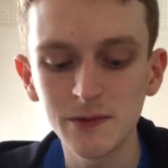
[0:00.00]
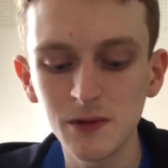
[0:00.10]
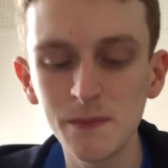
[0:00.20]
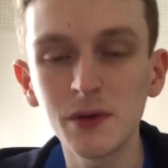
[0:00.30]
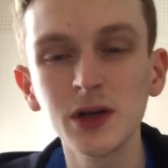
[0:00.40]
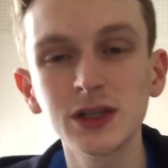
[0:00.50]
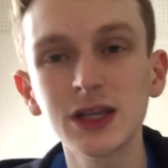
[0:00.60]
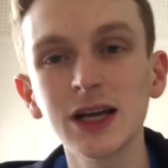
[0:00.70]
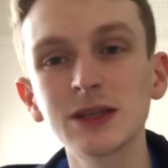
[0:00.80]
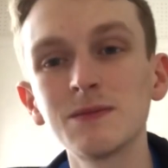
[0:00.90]

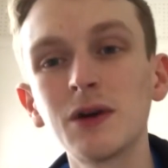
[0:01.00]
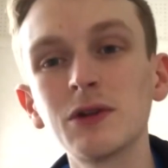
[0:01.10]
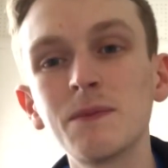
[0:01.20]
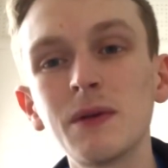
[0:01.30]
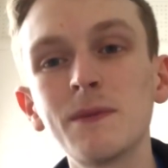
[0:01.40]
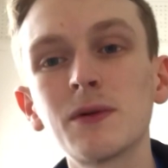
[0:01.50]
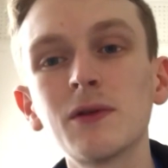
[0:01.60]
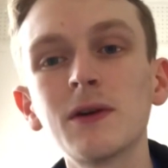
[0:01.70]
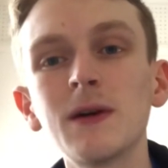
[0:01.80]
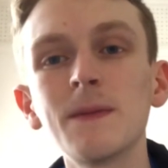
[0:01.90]
1.6 million
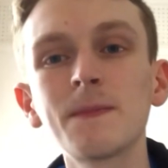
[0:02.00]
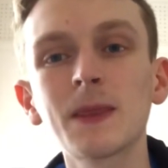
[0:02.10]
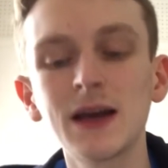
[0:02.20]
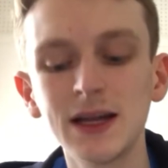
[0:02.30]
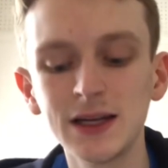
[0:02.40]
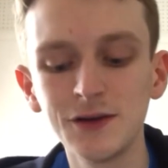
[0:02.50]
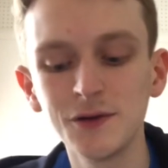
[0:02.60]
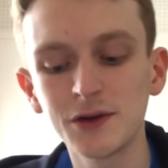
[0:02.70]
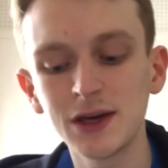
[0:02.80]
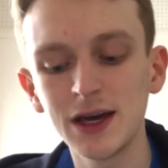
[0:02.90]
people in
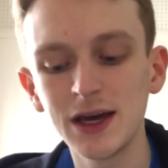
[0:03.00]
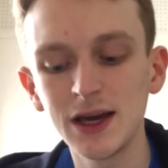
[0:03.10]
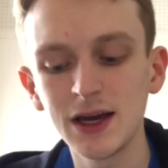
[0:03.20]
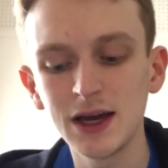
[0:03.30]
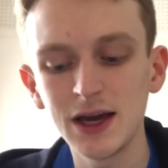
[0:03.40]
the UK